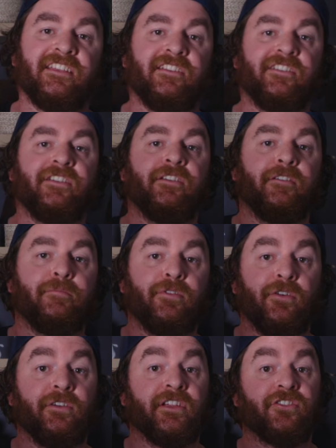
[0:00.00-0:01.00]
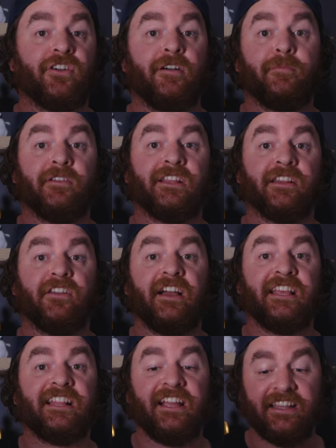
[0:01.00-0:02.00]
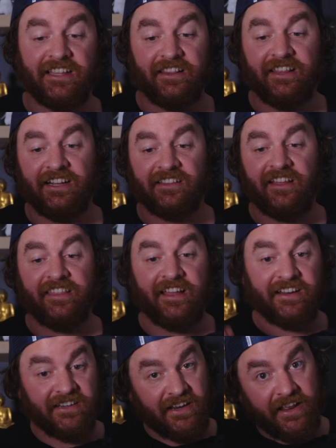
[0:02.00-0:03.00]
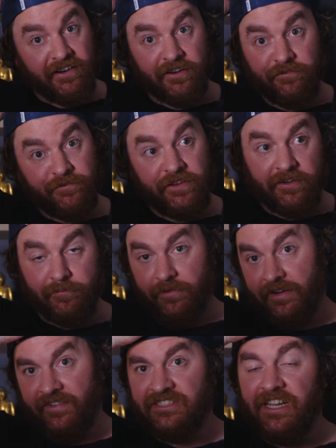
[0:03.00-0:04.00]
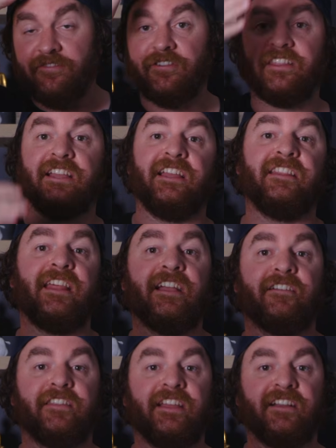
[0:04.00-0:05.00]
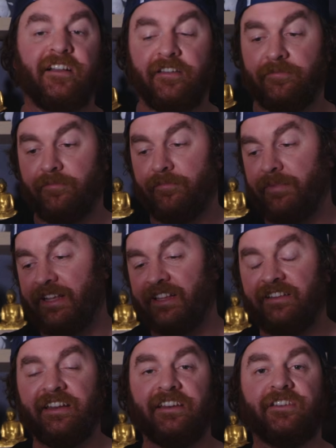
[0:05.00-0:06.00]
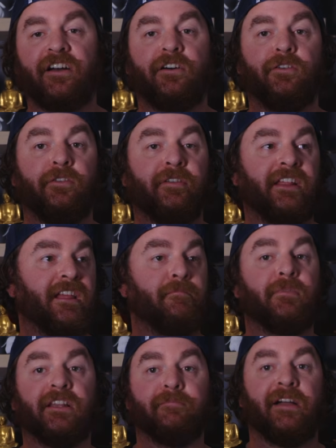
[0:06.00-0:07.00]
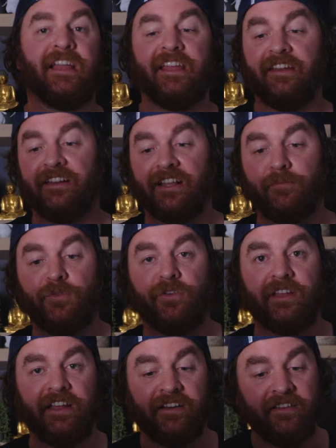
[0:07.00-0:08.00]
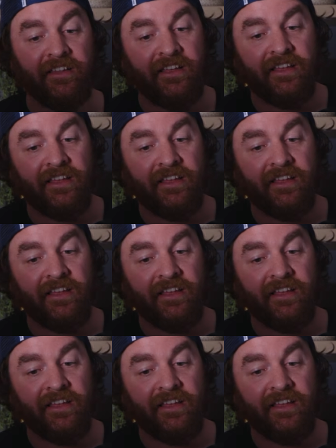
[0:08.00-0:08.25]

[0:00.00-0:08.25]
you to put all your tripods and light stands and things like that in. And I can fit pretty much everything in there. I think I basically need to hold the gimbal in my hand as I'm walking.